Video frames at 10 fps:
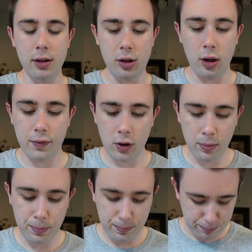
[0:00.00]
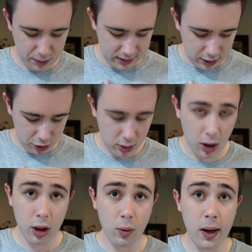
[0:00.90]
So if you're positioned
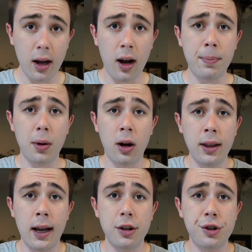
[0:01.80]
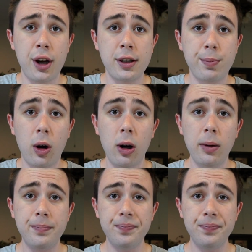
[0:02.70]
all the way up on that chest bar,